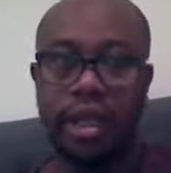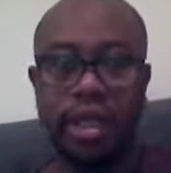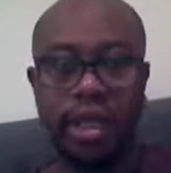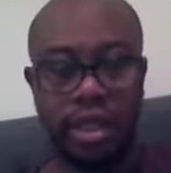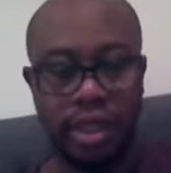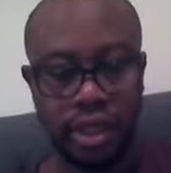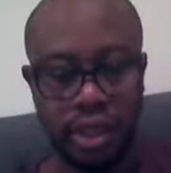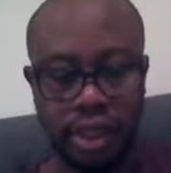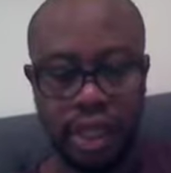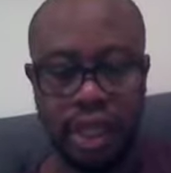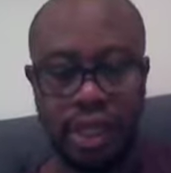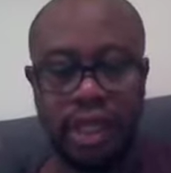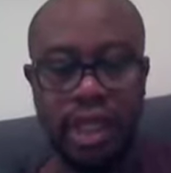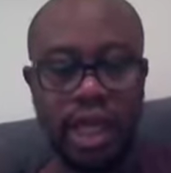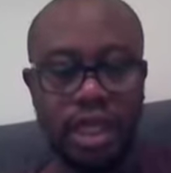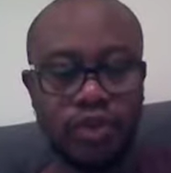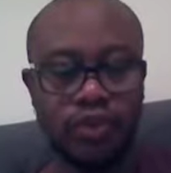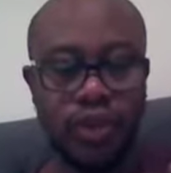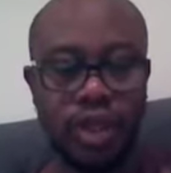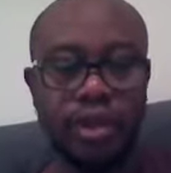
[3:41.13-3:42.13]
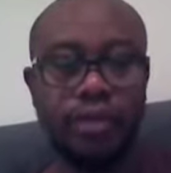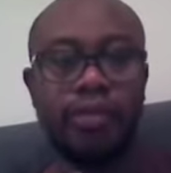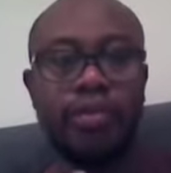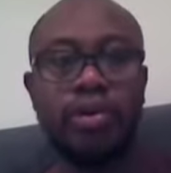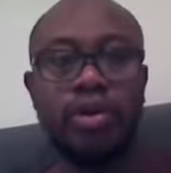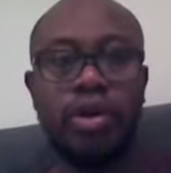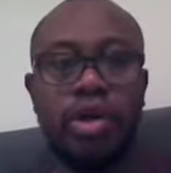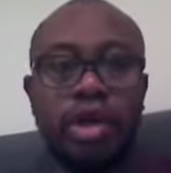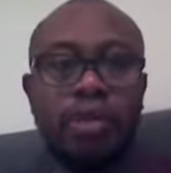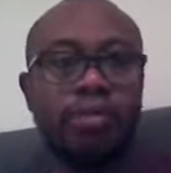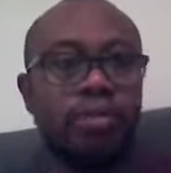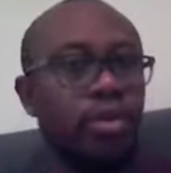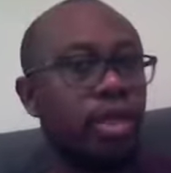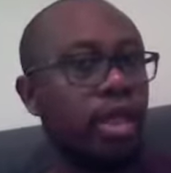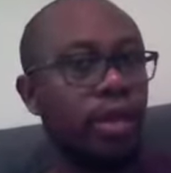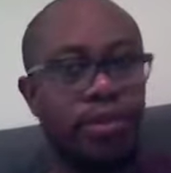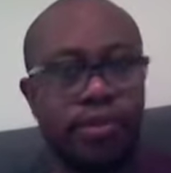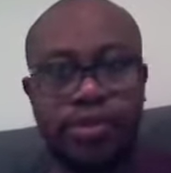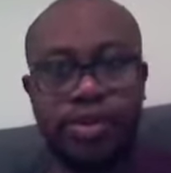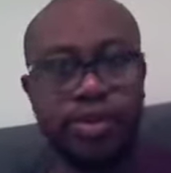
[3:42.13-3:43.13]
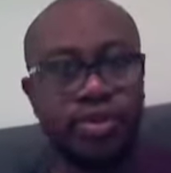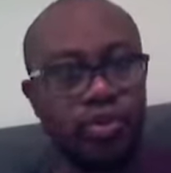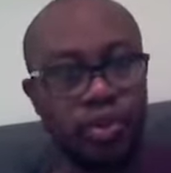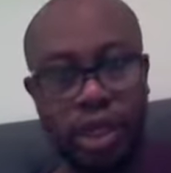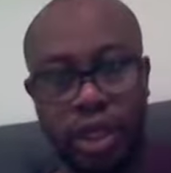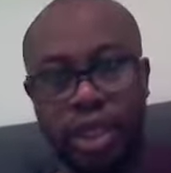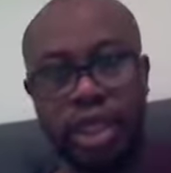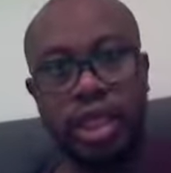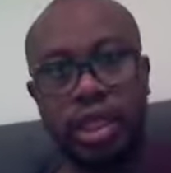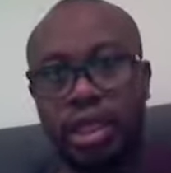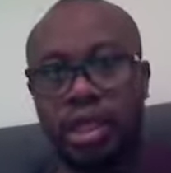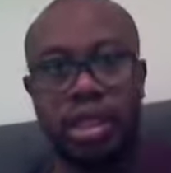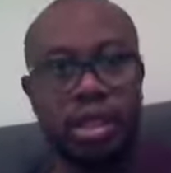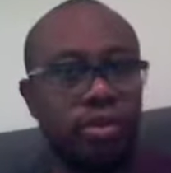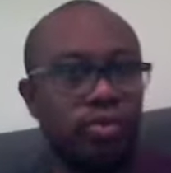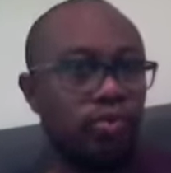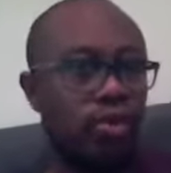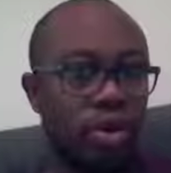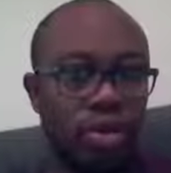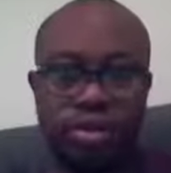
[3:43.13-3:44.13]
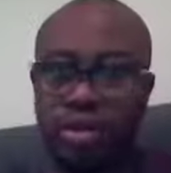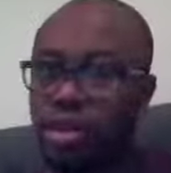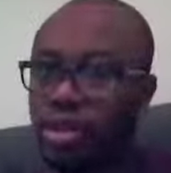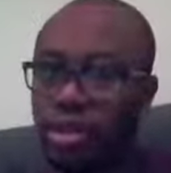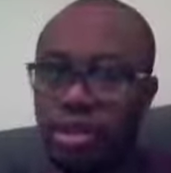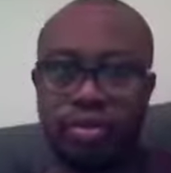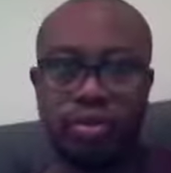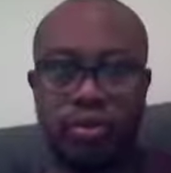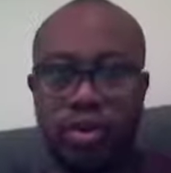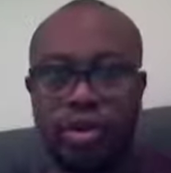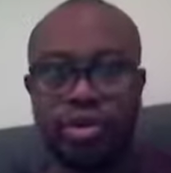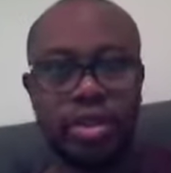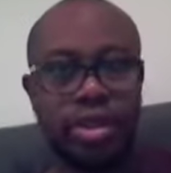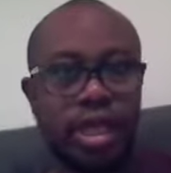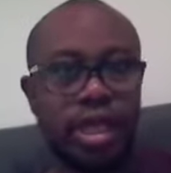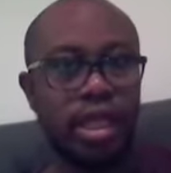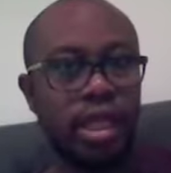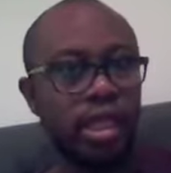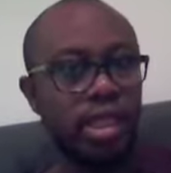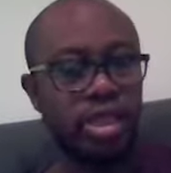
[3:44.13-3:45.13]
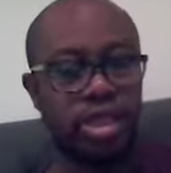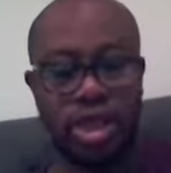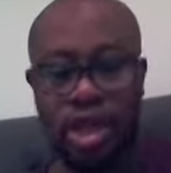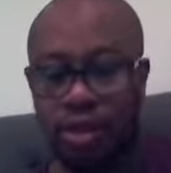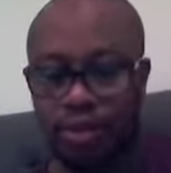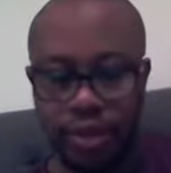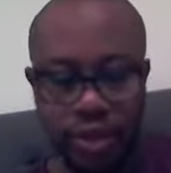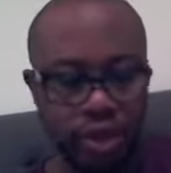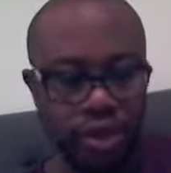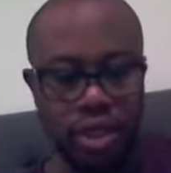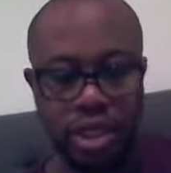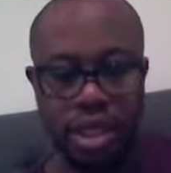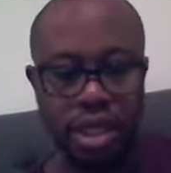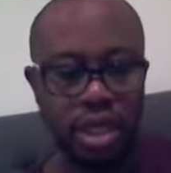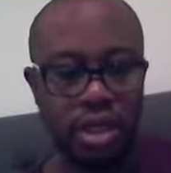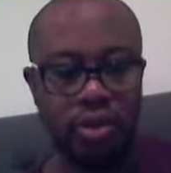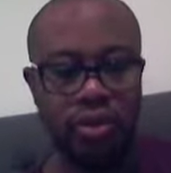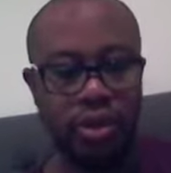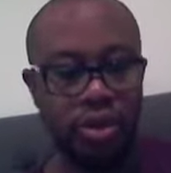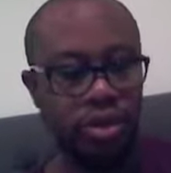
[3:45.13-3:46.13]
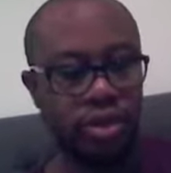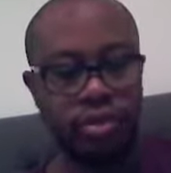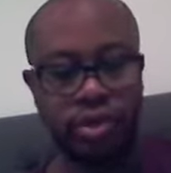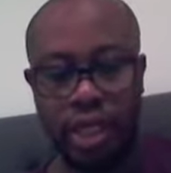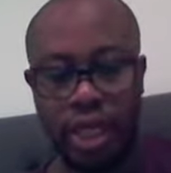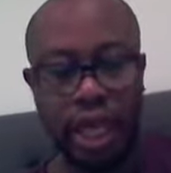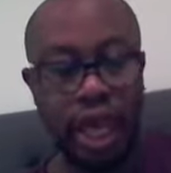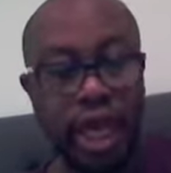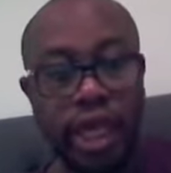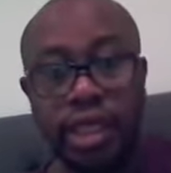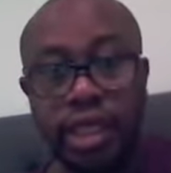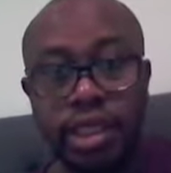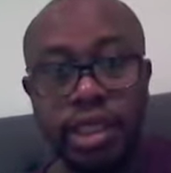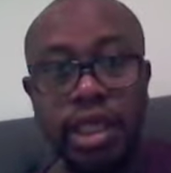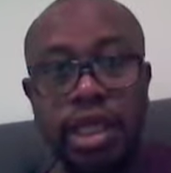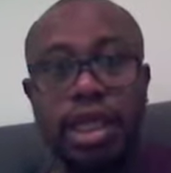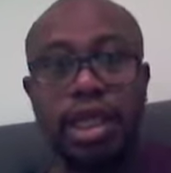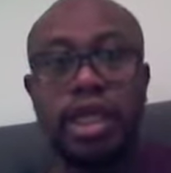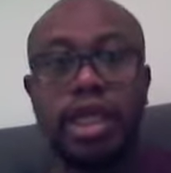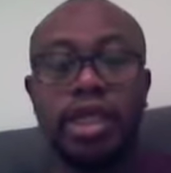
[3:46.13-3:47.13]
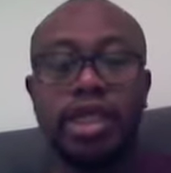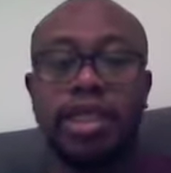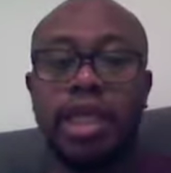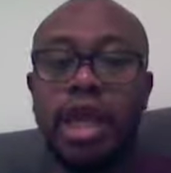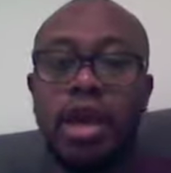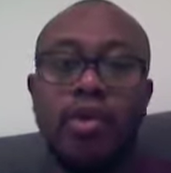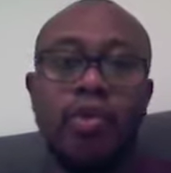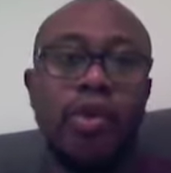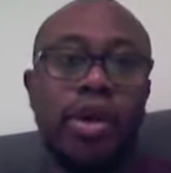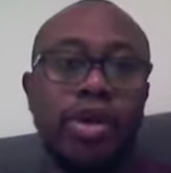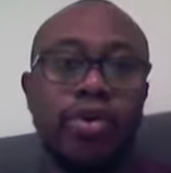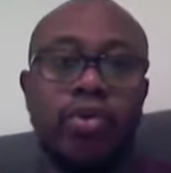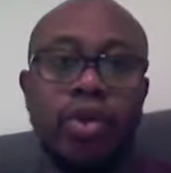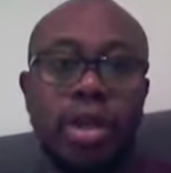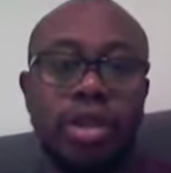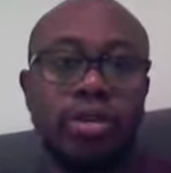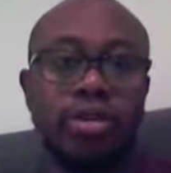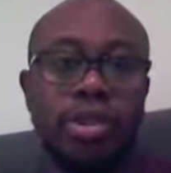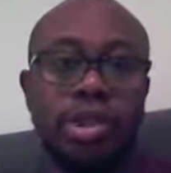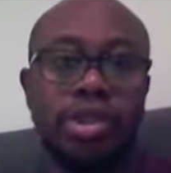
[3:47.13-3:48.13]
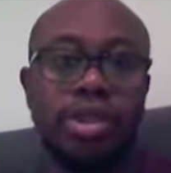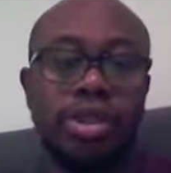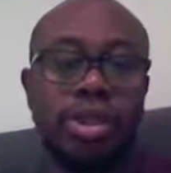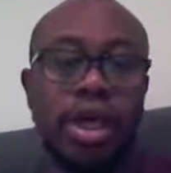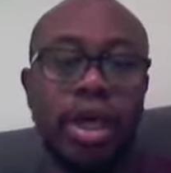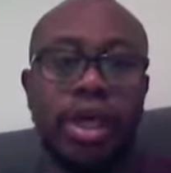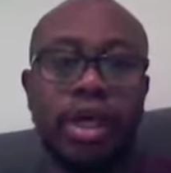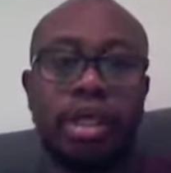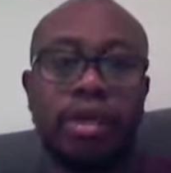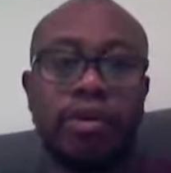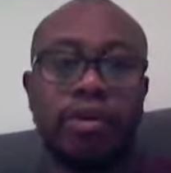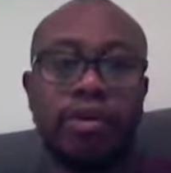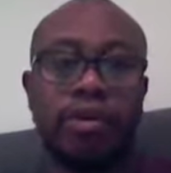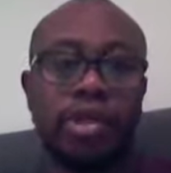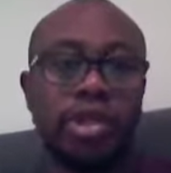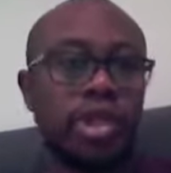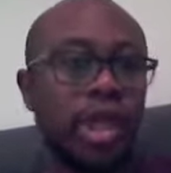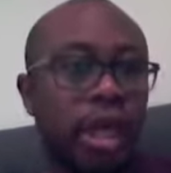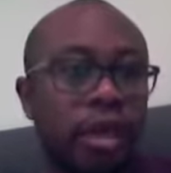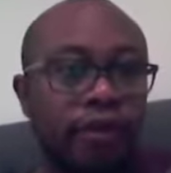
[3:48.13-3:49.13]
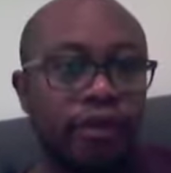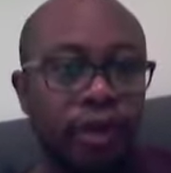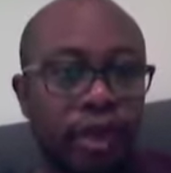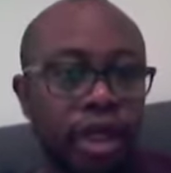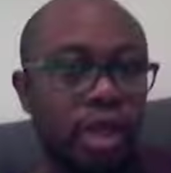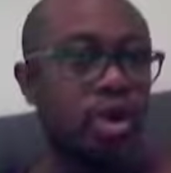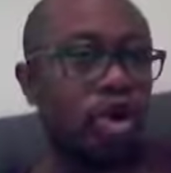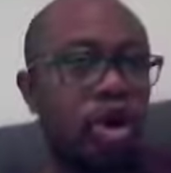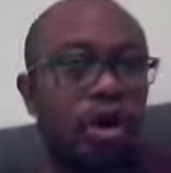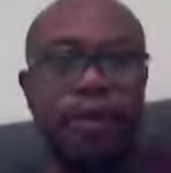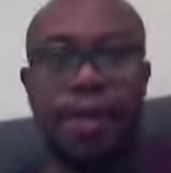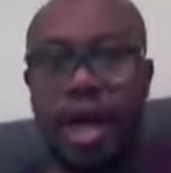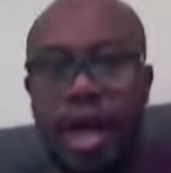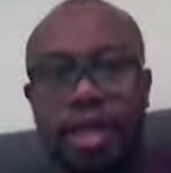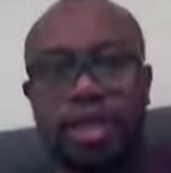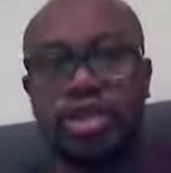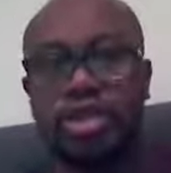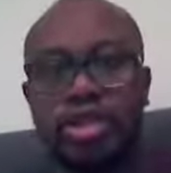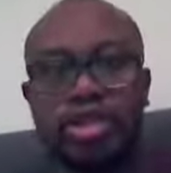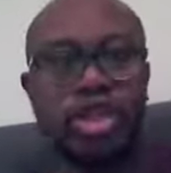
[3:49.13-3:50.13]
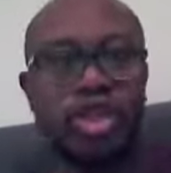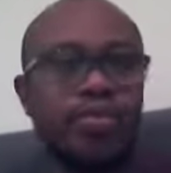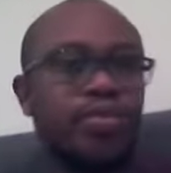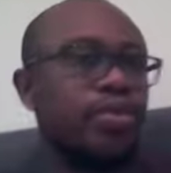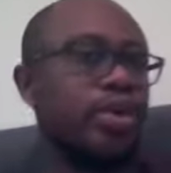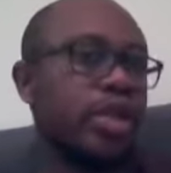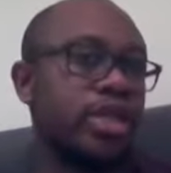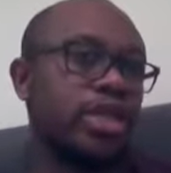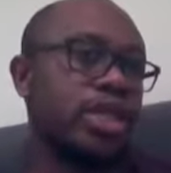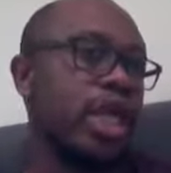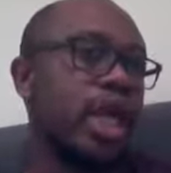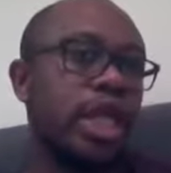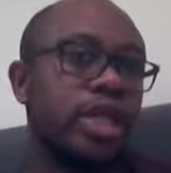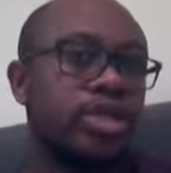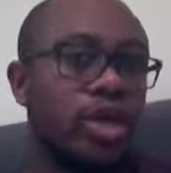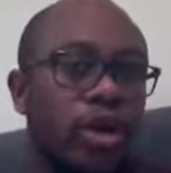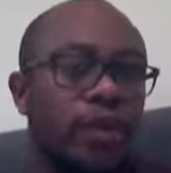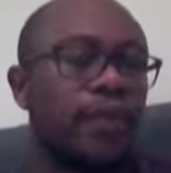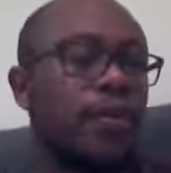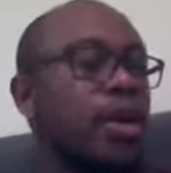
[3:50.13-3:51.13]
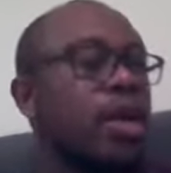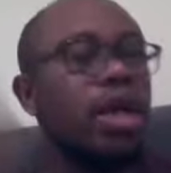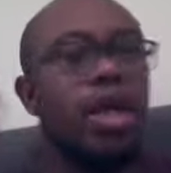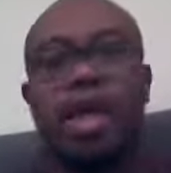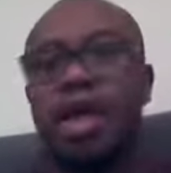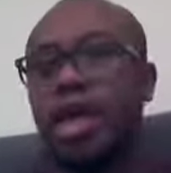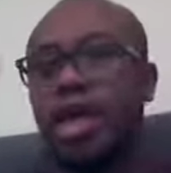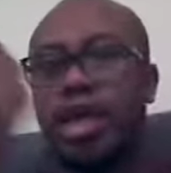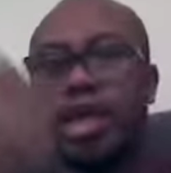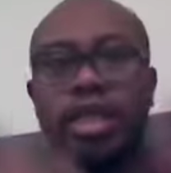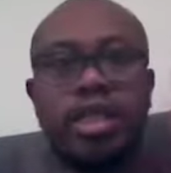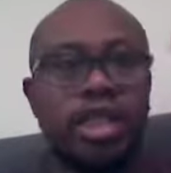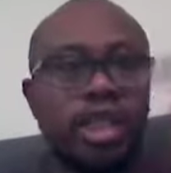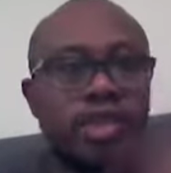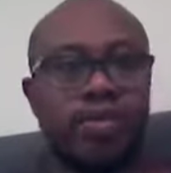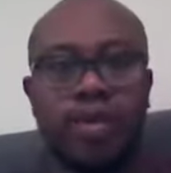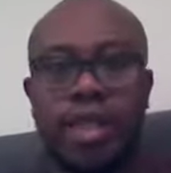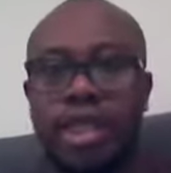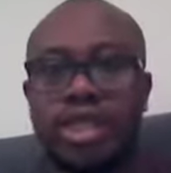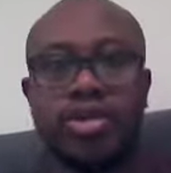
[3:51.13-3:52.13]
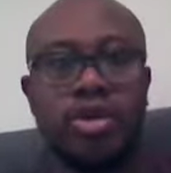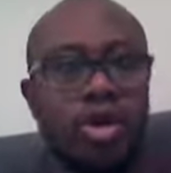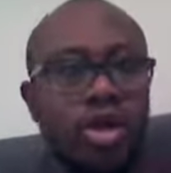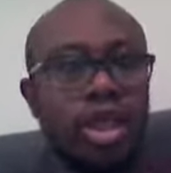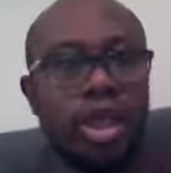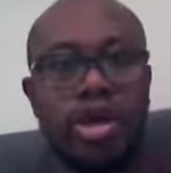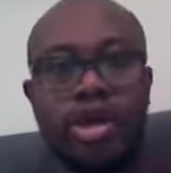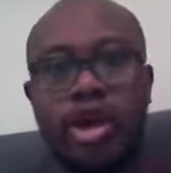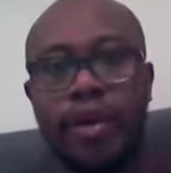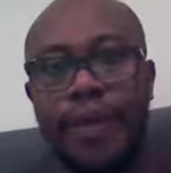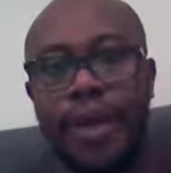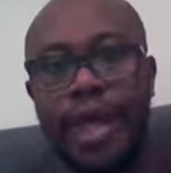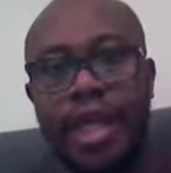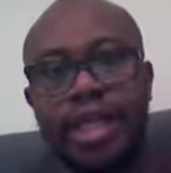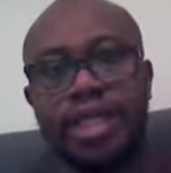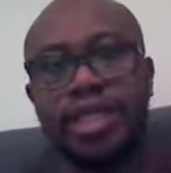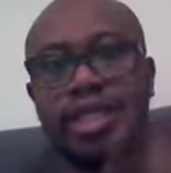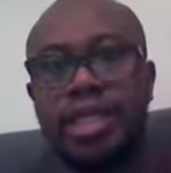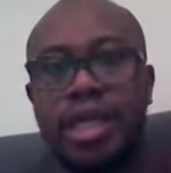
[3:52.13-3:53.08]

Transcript: Then that's when the program keeps running. It runs and it stops, runs to the end. Then when you want to check for the commands, you just press atop. It displays all the commands.